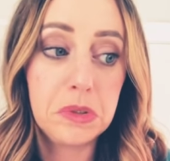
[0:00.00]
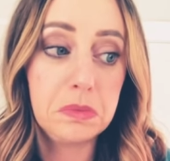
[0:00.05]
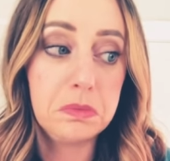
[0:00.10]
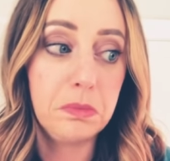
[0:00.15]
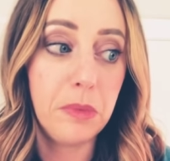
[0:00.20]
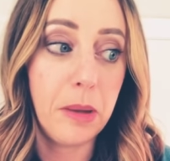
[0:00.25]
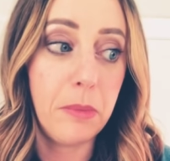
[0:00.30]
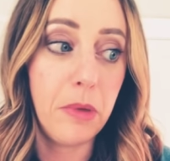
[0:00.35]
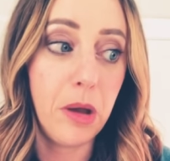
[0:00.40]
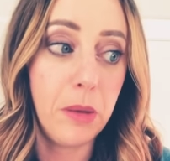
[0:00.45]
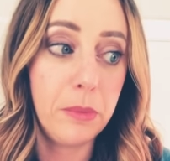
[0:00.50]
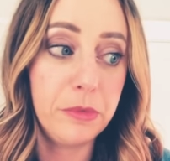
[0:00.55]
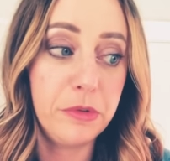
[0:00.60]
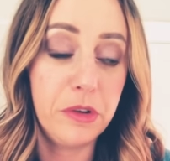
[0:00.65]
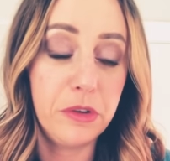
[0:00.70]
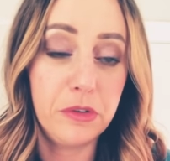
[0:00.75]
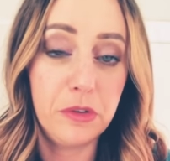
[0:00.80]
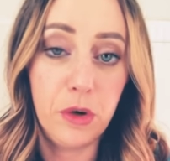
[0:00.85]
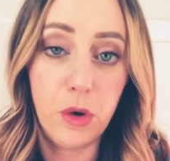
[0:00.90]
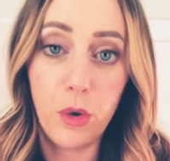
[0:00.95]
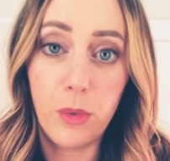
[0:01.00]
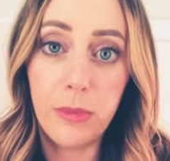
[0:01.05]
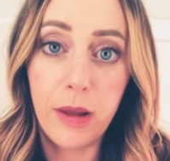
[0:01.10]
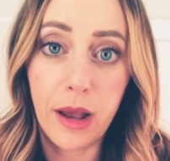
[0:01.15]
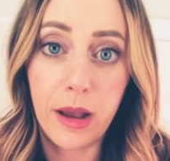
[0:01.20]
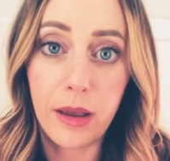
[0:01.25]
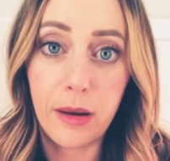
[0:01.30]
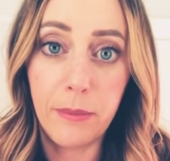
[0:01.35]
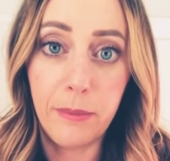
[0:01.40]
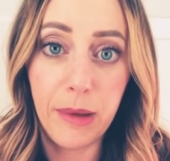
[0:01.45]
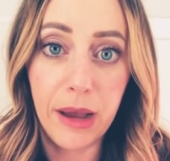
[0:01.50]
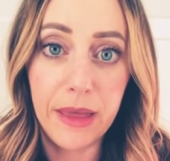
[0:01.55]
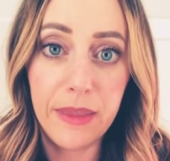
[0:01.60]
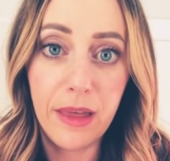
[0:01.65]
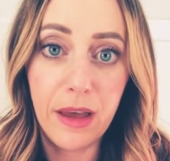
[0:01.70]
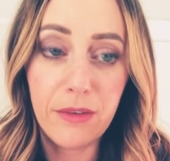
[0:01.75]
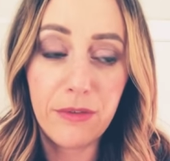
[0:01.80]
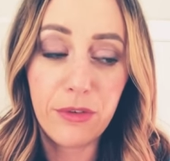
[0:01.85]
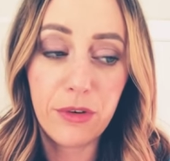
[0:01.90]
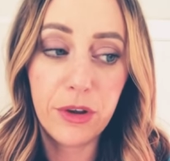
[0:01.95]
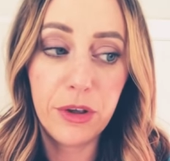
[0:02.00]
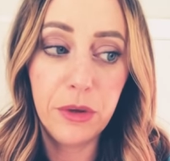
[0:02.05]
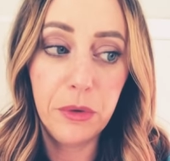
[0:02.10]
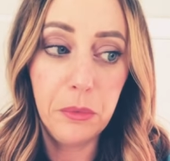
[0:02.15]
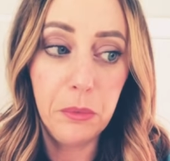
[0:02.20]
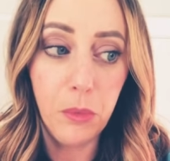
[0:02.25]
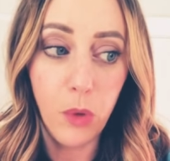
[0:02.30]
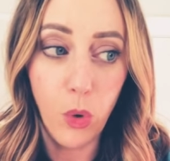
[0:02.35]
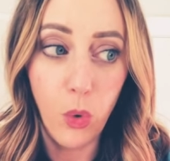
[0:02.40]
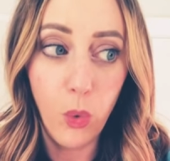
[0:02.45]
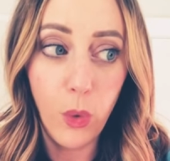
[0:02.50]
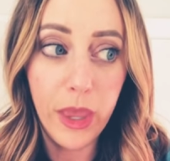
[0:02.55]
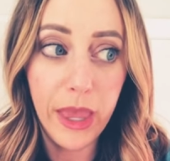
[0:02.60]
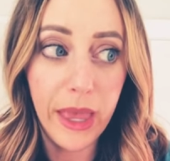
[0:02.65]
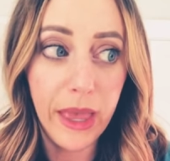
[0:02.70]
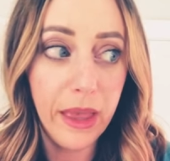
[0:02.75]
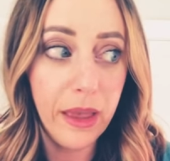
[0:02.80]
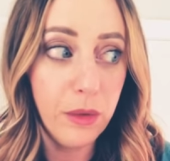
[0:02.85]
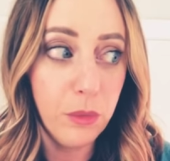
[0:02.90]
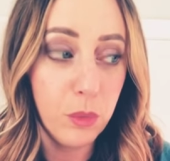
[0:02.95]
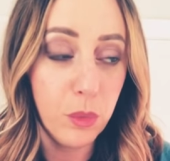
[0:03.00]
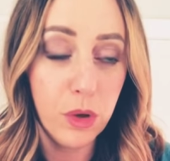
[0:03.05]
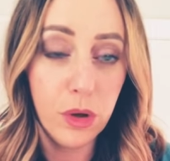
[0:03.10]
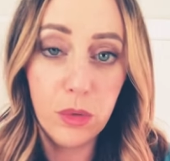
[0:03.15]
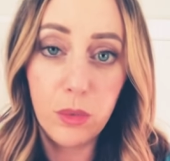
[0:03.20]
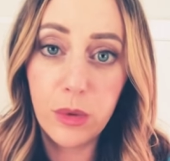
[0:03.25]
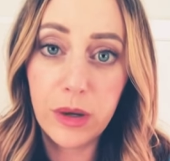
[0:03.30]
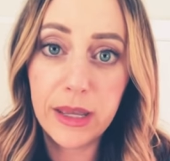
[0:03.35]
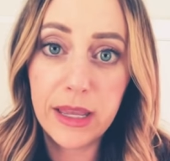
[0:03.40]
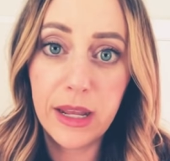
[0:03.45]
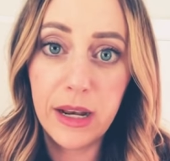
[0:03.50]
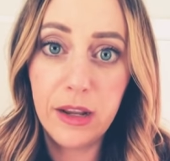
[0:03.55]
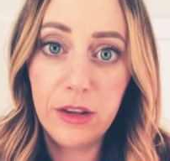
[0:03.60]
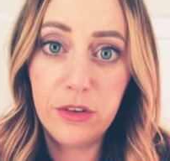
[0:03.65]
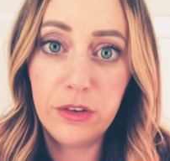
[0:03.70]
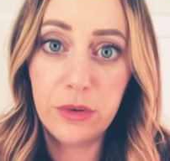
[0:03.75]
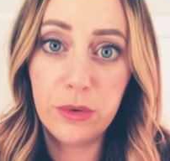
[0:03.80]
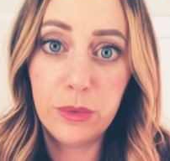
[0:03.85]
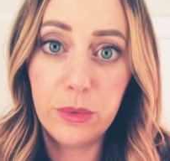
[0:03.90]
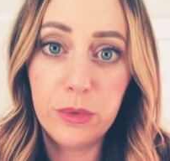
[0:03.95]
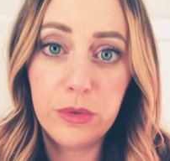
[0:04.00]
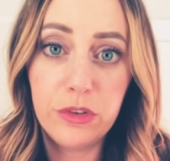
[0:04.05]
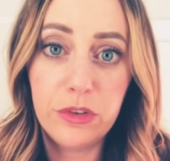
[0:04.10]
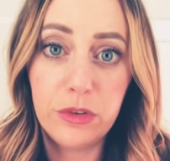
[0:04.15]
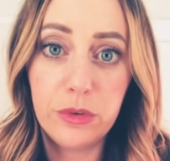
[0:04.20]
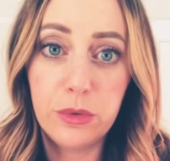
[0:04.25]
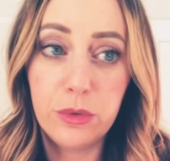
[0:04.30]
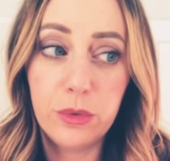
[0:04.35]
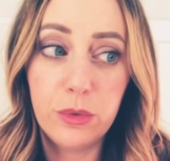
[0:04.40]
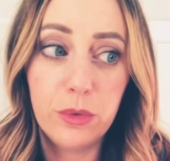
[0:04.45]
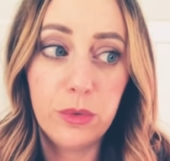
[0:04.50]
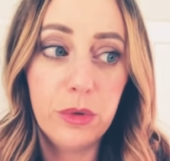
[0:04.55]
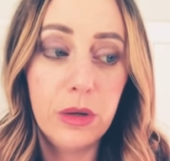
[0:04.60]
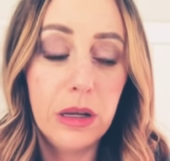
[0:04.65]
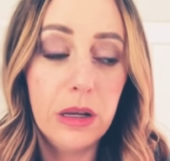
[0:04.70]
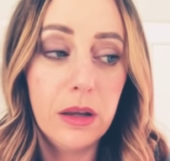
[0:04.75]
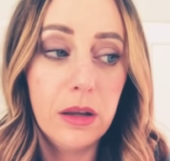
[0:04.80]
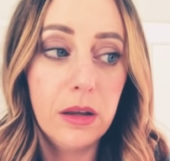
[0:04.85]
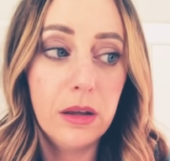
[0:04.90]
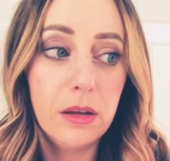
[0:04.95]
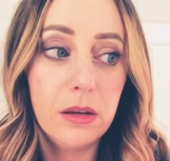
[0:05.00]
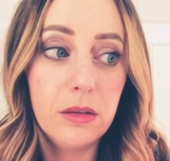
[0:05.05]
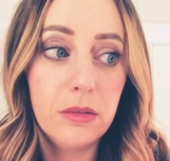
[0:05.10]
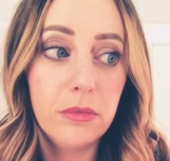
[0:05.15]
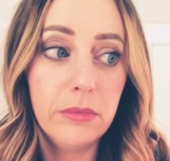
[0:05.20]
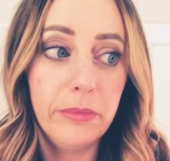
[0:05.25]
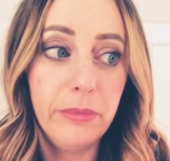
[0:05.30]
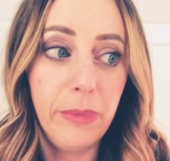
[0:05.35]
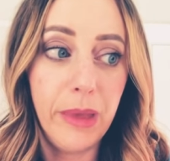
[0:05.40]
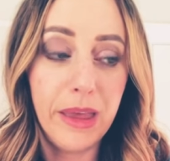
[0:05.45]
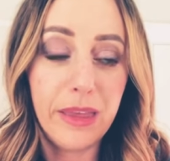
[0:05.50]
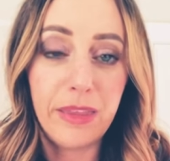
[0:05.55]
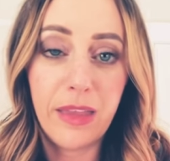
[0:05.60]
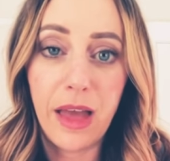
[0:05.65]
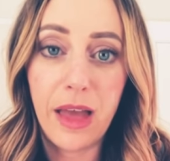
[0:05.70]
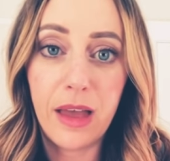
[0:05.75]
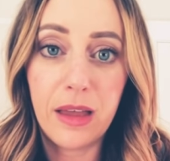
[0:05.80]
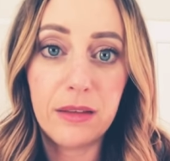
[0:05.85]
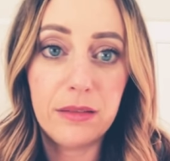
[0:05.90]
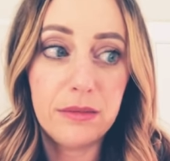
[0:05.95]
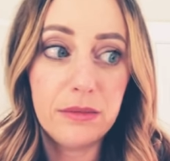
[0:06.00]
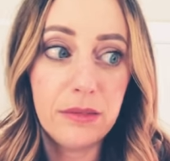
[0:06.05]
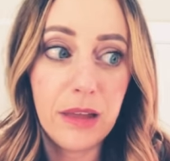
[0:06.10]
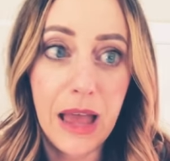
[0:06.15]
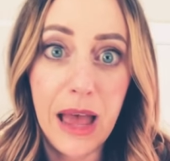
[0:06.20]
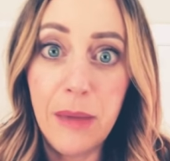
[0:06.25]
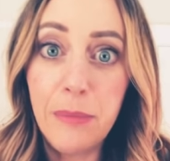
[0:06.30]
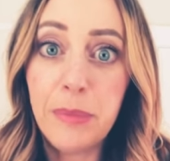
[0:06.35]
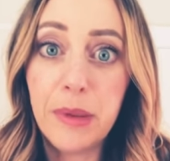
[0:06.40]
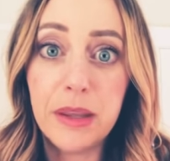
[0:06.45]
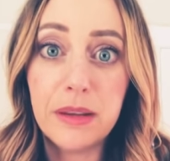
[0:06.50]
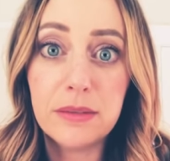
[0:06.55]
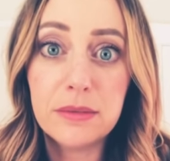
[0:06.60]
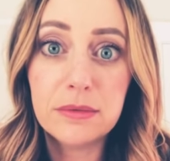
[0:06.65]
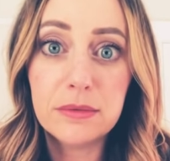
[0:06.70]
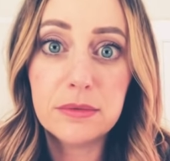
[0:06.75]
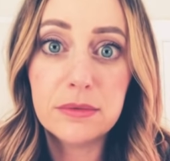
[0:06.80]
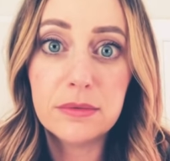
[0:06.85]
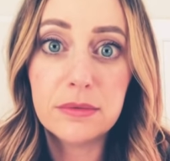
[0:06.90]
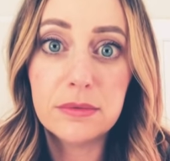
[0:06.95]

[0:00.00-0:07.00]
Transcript: my mom says, No, I'm not going to buy that for you. Okay, well, what can I do to make that happen?